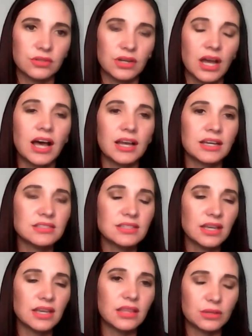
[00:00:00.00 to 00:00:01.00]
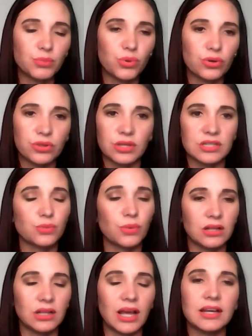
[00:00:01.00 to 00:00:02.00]
I can take that path as
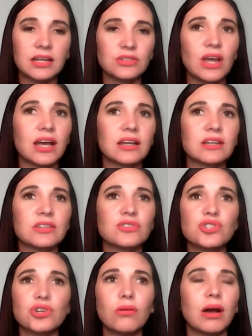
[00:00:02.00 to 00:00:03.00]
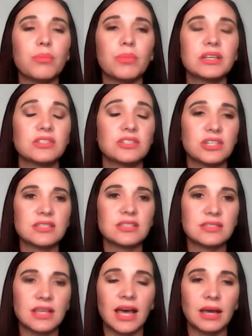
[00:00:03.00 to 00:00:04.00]
well. I can show up just as
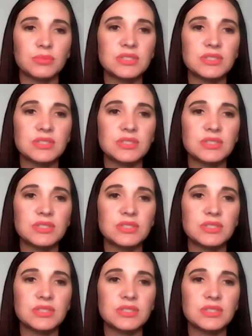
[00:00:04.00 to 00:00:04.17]
I am,